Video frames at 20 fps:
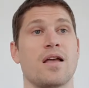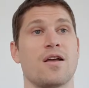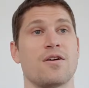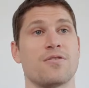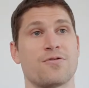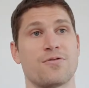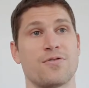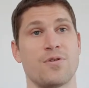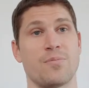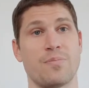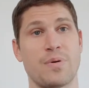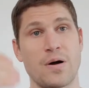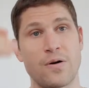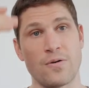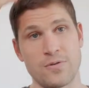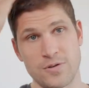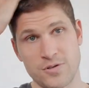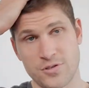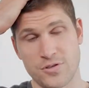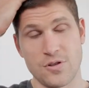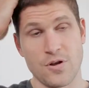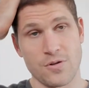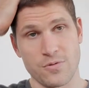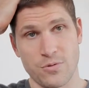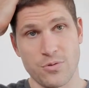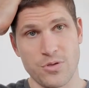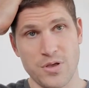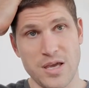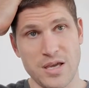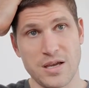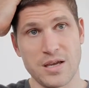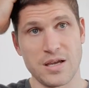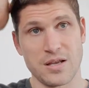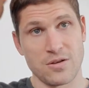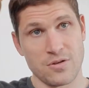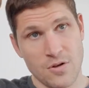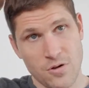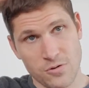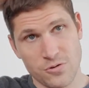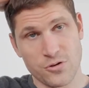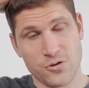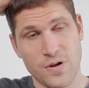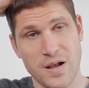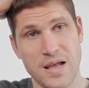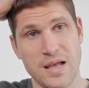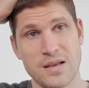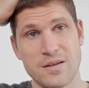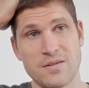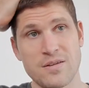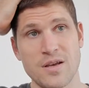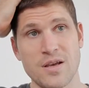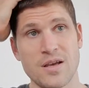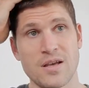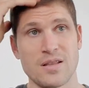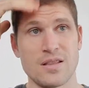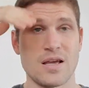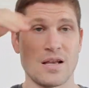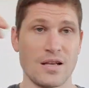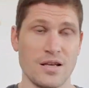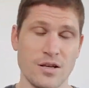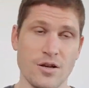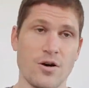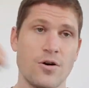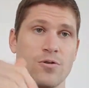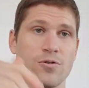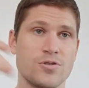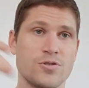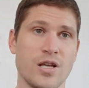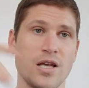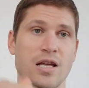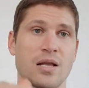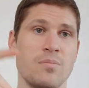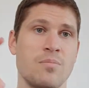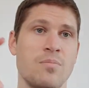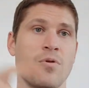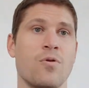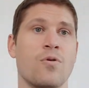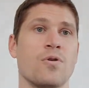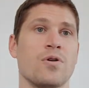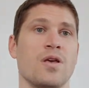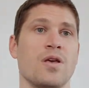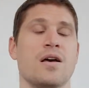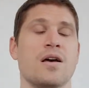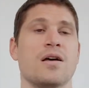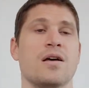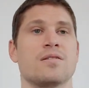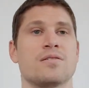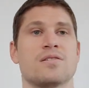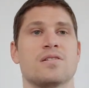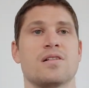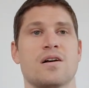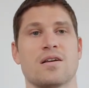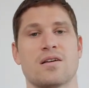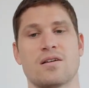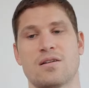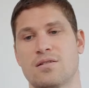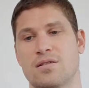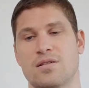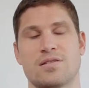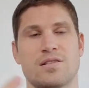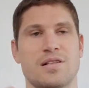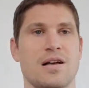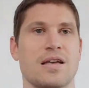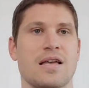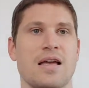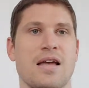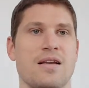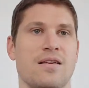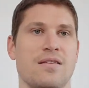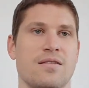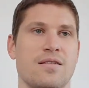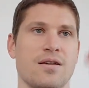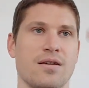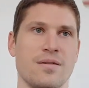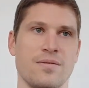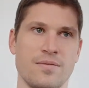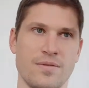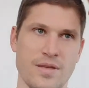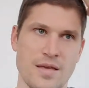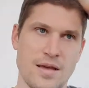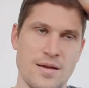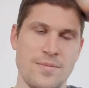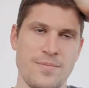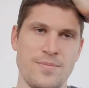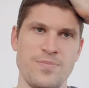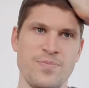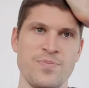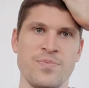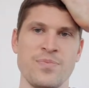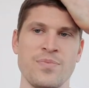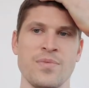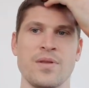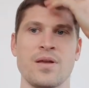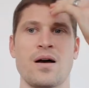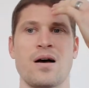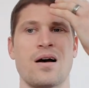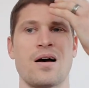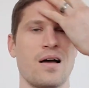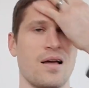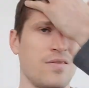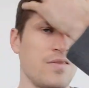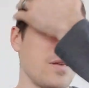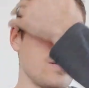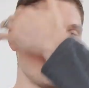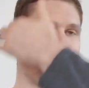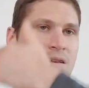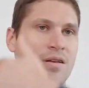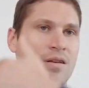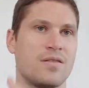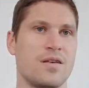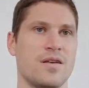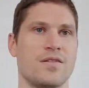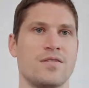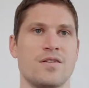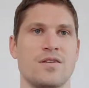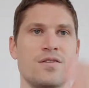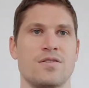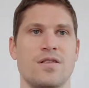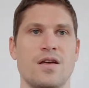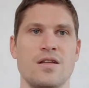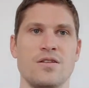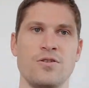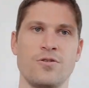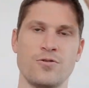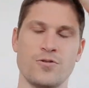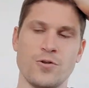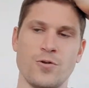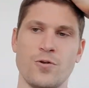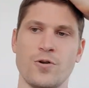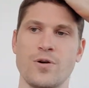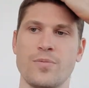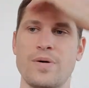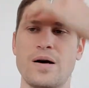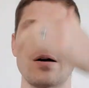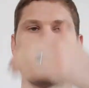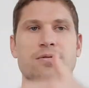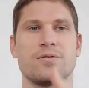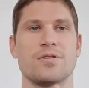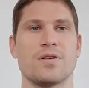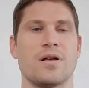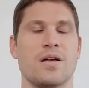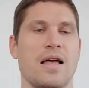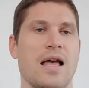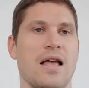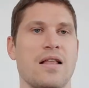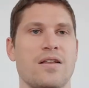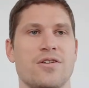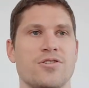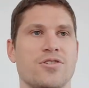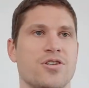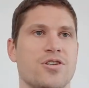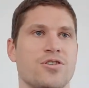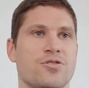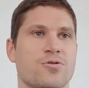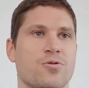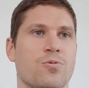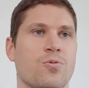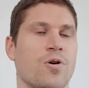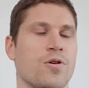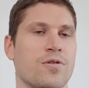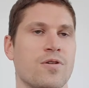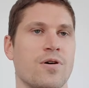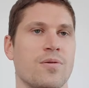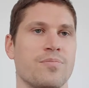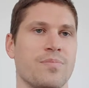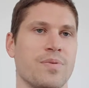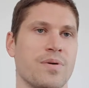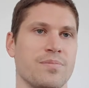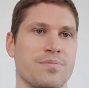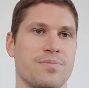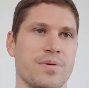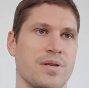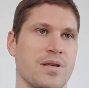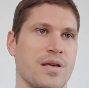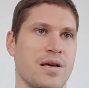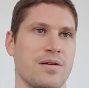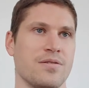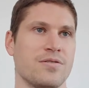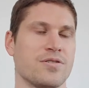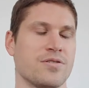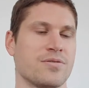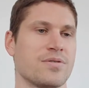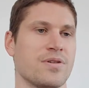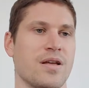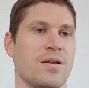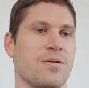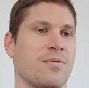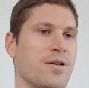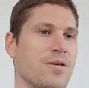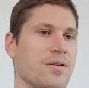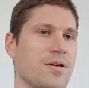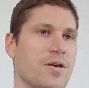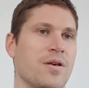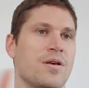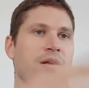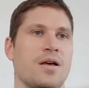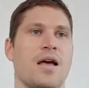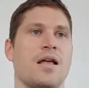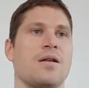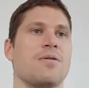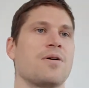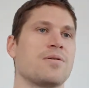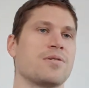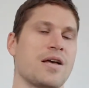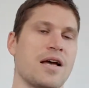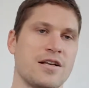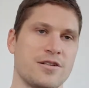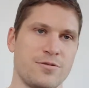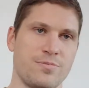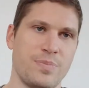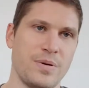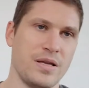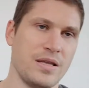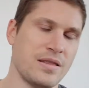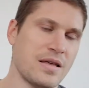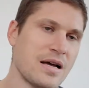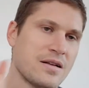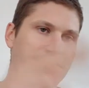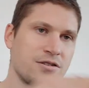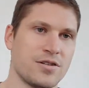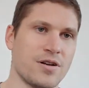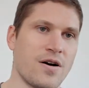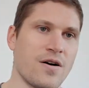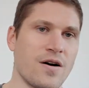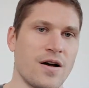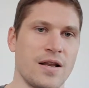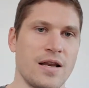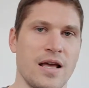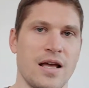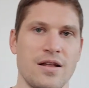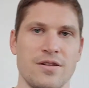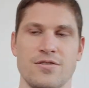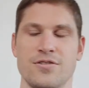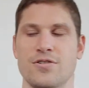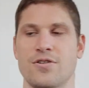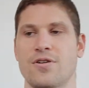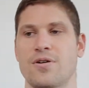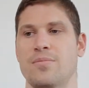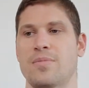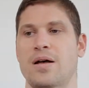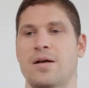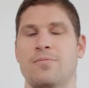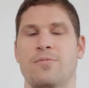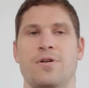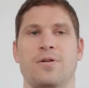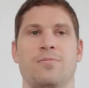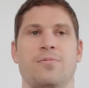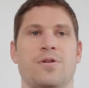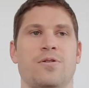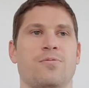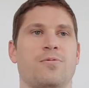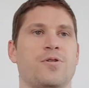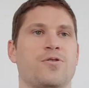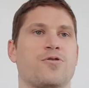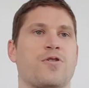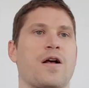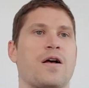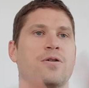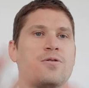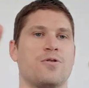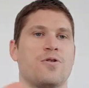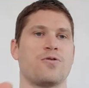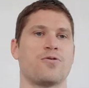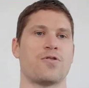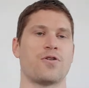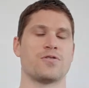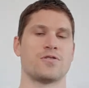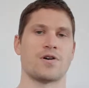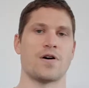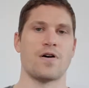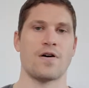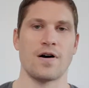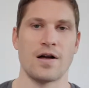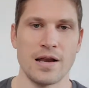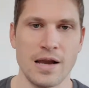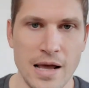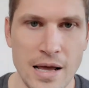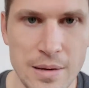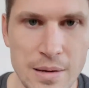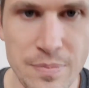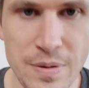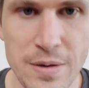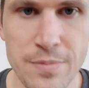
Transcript: if the bone is not thick and not trained, then it goes in more, yeah. It's like anything, yeah. And then you talk about energies or whatnot, but yeah. Anyway, SB, that's iron head. Sorry, man. We trailed off onto iron head.